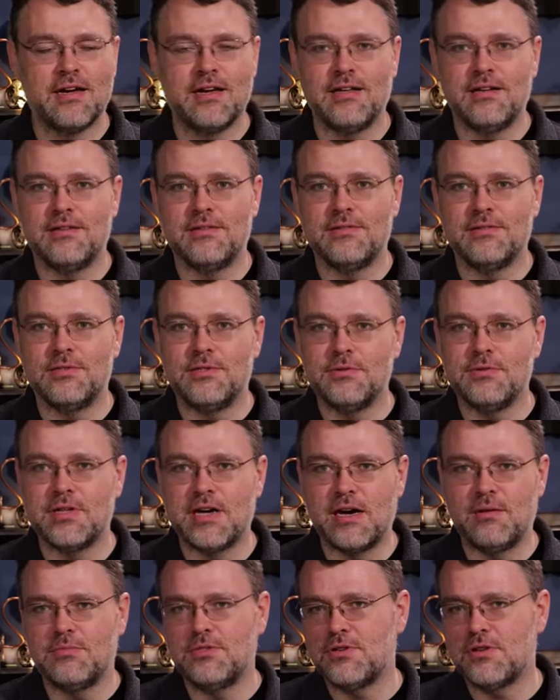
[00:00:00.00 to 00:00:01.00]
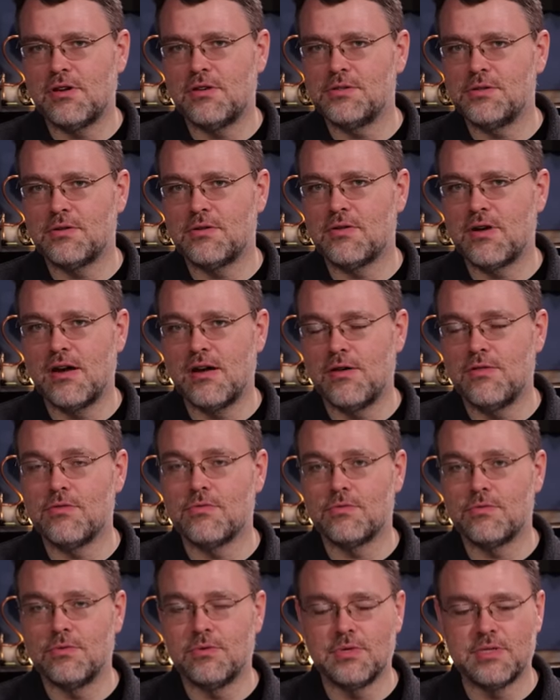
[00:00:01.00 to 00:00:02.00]
and do that. But you can also create other
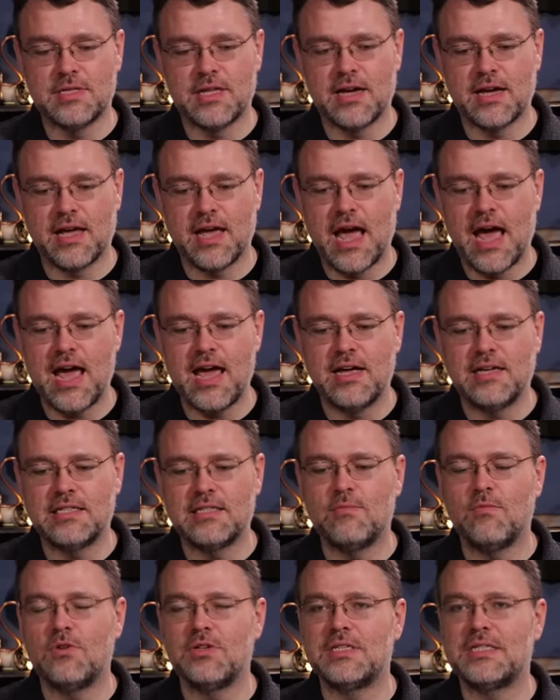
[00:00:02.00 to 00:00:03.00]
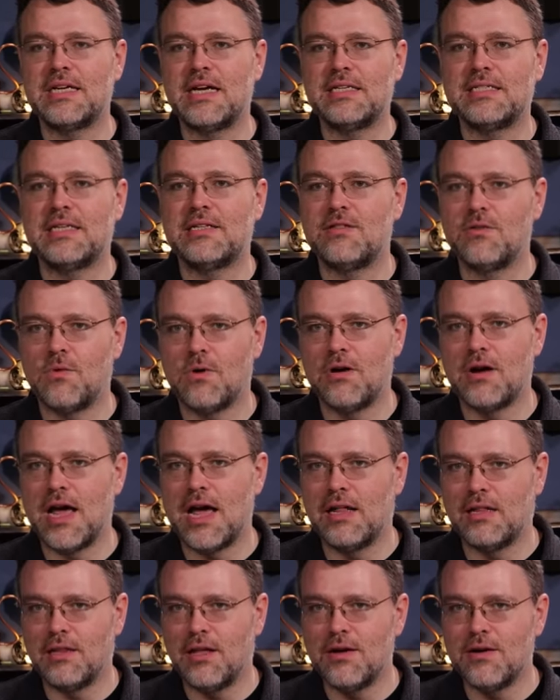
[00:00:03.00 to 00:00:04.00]
rules like, hey, someone says the word
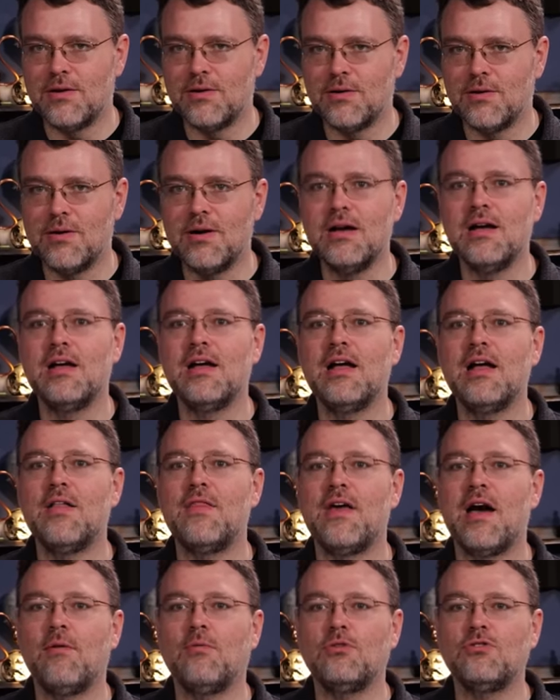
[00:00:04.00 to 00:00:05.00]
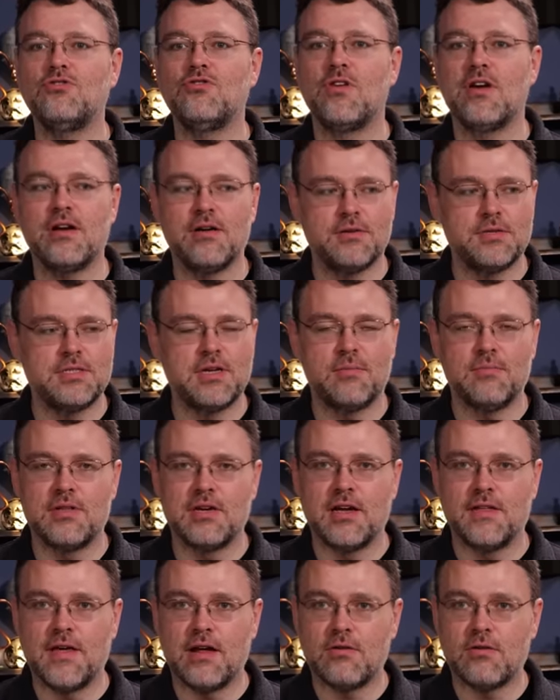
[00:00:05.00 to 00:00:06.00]
hello, that will trigger
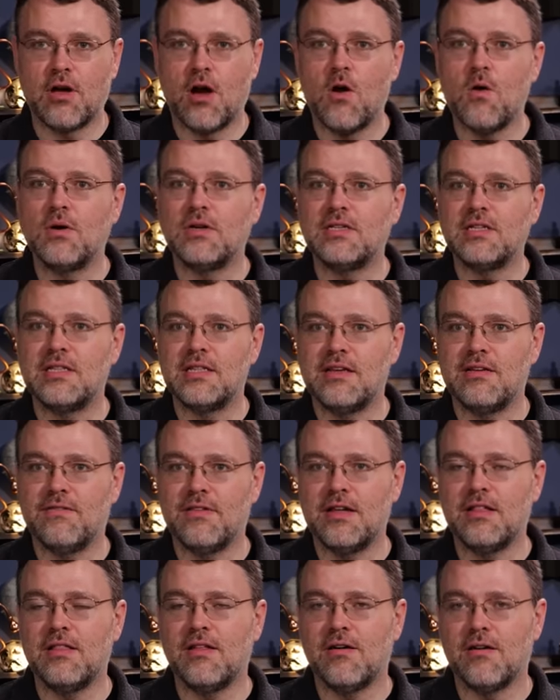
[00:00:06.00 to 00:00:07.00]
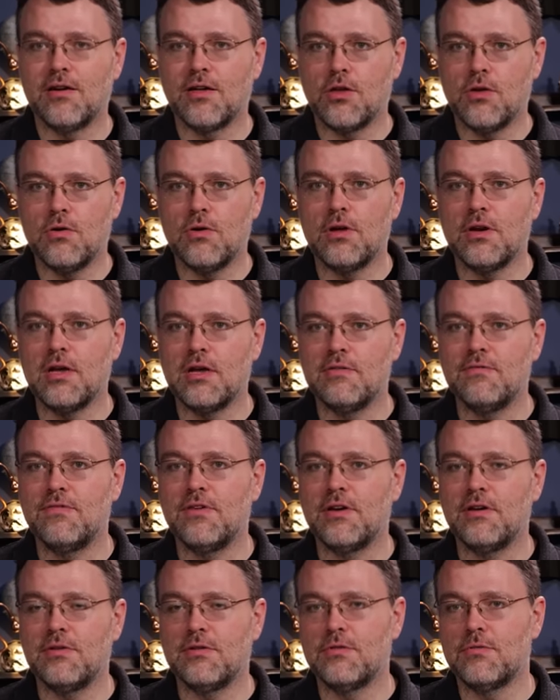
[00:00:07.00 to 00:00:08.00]
something and that'll go into the event log. You can
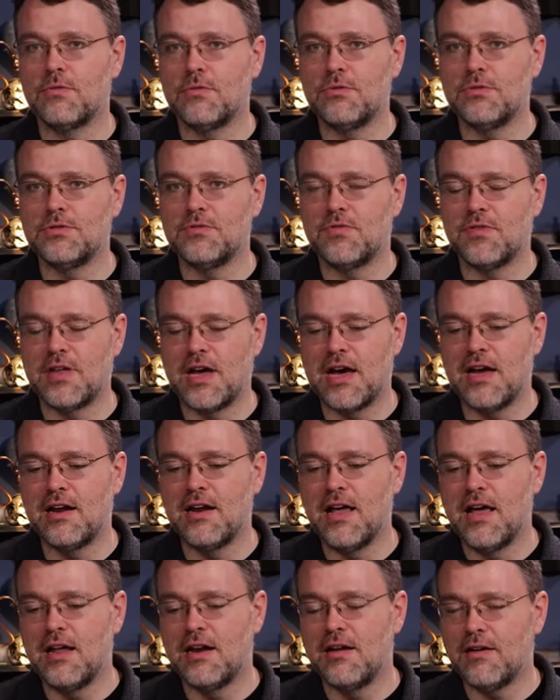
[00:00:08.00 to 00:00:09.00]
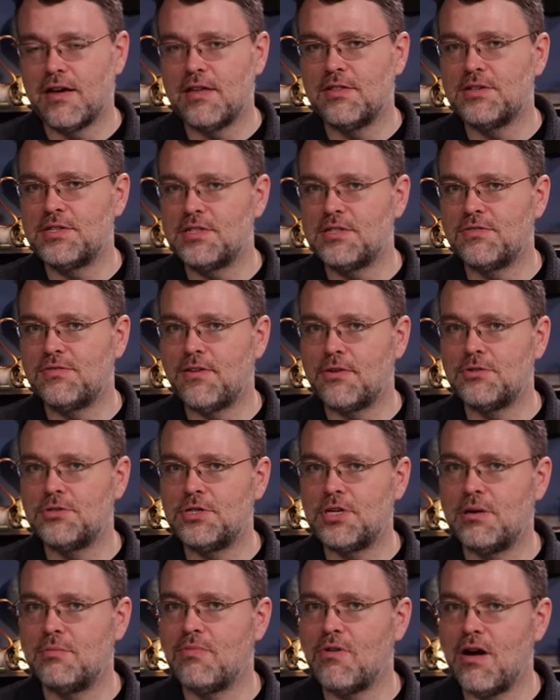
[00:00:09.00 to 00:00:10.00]
configure the rules for that. Now, again, this is a first
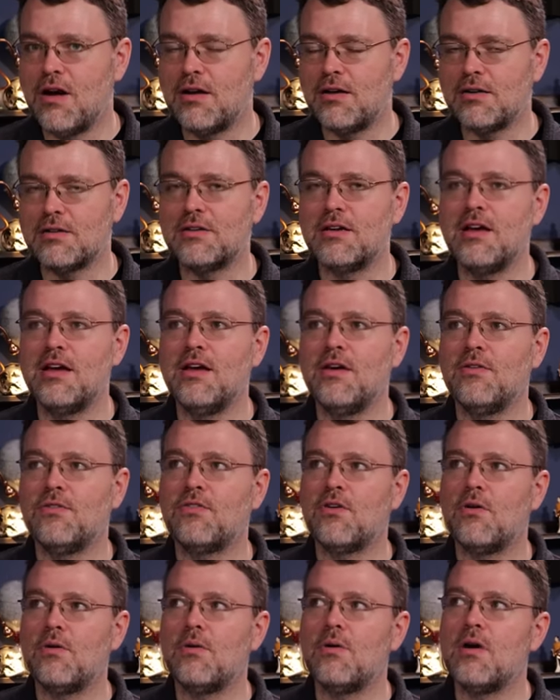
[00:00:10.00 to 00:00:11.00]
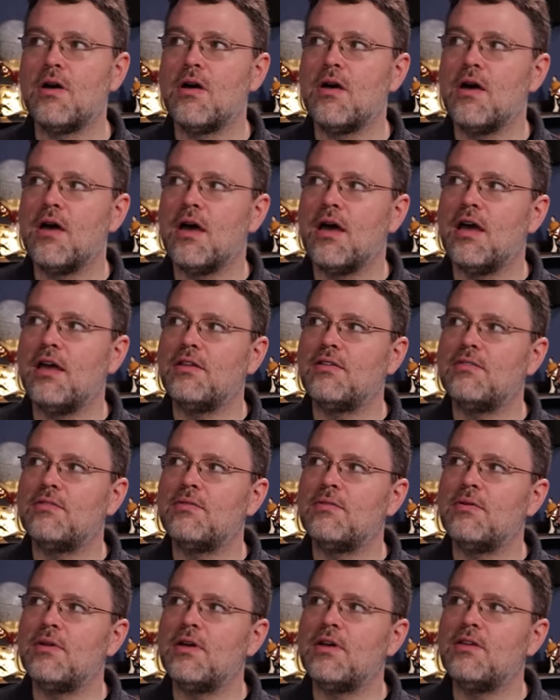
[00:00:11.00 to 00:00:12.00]
gen product, so it,
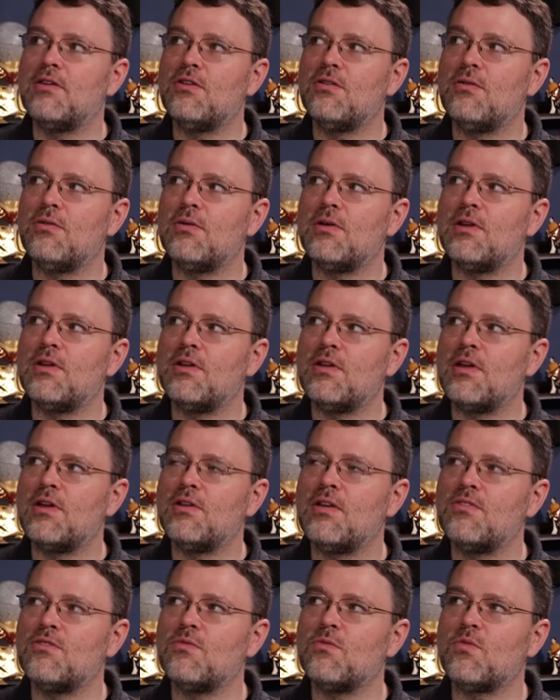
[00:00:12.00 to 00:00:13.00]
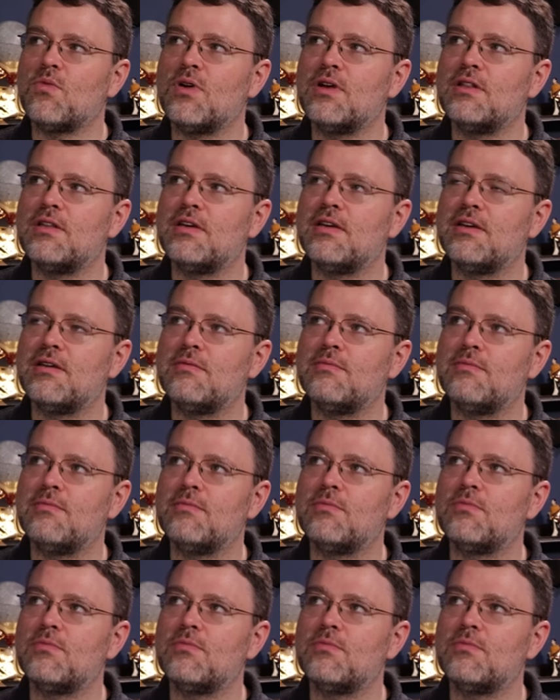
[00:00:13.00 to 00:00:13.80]
it doesn't really